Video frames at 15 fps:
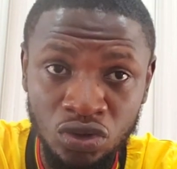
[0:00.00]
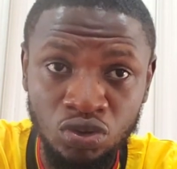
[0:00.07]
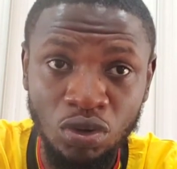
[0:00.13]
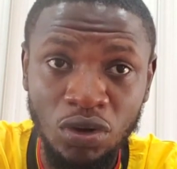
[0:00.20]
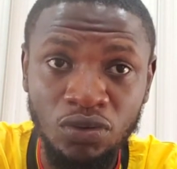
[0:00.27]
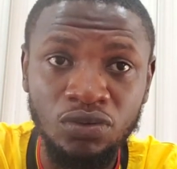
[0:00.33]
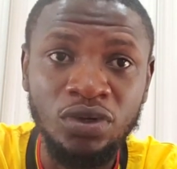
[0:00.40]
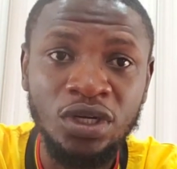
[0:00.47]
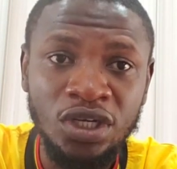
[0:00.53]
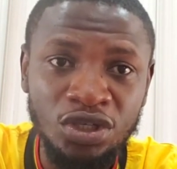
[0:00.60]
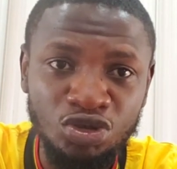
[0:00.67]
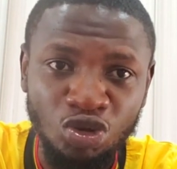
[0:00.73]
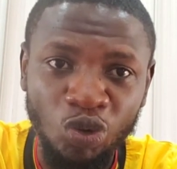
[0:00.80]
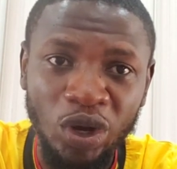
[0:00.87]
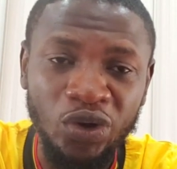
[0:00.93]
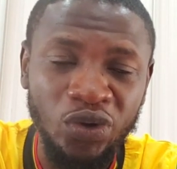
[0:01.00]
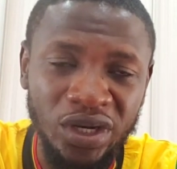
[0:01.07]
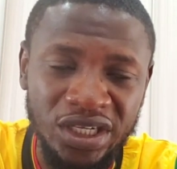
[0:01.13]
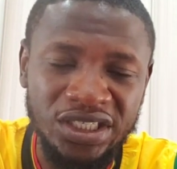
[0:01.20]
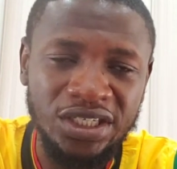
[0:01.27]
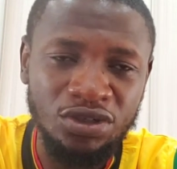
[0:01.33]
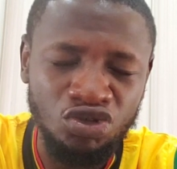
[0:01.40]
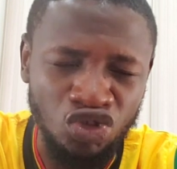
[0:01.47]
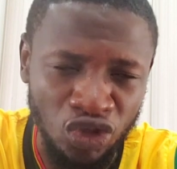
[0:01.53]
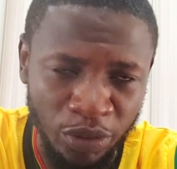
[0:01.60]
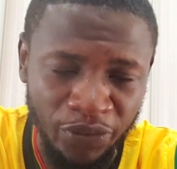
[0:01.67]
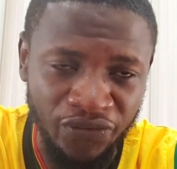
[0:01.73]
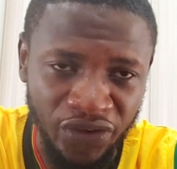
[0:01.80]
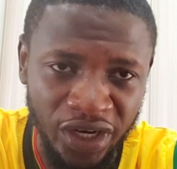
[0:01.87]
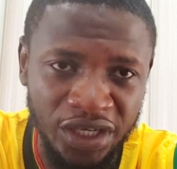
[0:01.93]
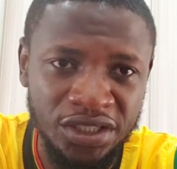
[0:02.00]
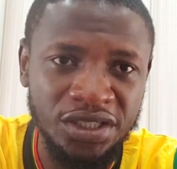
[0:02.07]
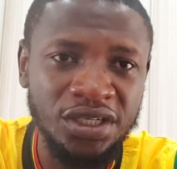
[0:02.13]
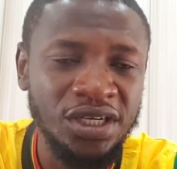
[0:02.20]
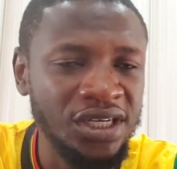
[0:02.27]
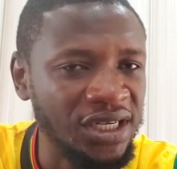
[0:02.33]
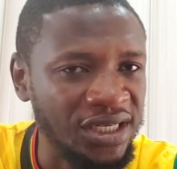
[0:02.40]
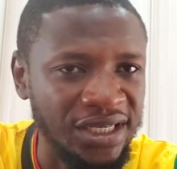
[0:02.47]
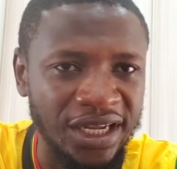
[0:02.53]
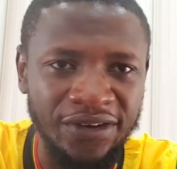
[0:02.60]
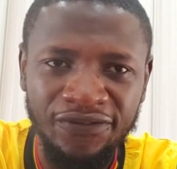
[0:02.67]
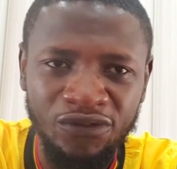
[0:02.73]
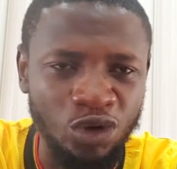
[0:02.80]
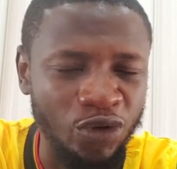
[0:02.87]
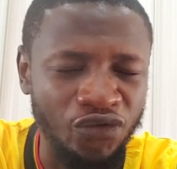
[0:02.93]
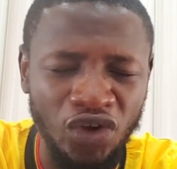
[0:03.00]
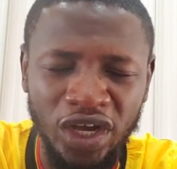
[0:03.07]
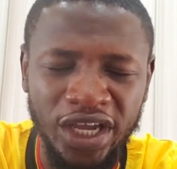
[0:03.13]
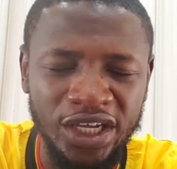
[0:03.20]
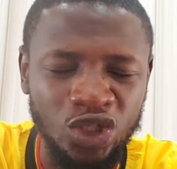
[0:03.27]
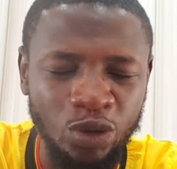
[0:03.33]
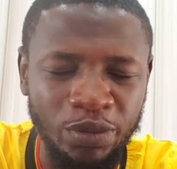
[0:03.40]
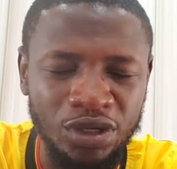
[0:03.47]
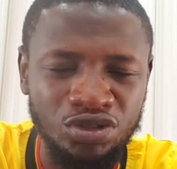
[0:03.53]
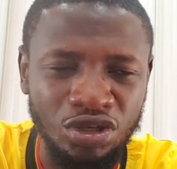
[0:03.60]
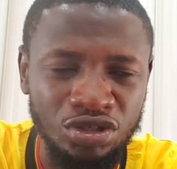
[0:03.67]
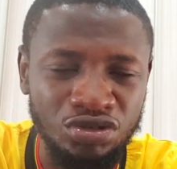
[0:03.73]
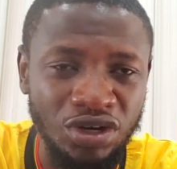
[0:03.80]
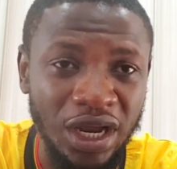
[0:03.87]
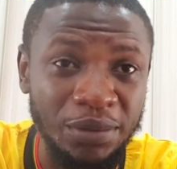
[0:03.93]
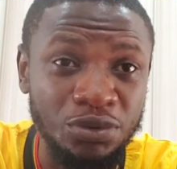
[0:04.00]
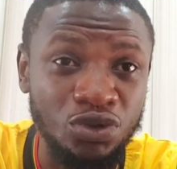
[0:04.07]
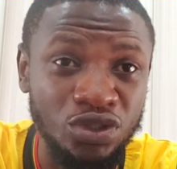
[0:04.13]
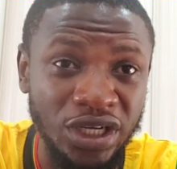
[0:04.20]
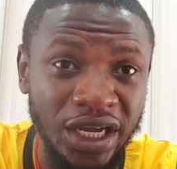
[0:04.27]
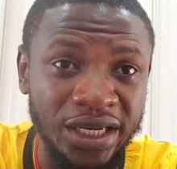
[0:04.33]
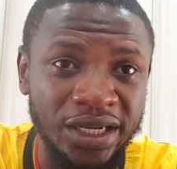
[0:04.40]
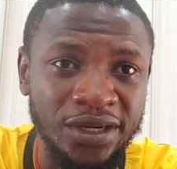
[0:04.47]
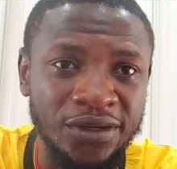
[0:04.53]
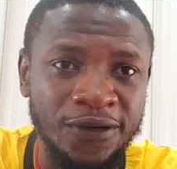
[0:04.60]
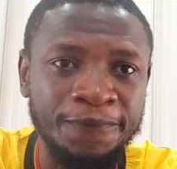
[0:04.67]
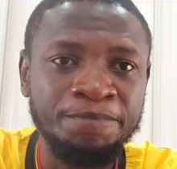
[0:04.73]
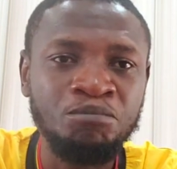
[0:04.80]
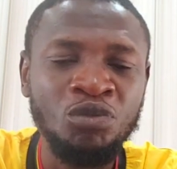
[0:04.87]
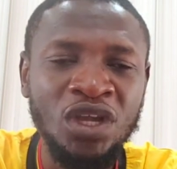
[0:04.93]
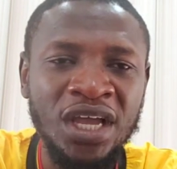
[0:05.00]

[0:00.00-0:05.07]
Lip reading: So when you listen to him finish, then don't forget to subscribe to channel, you know.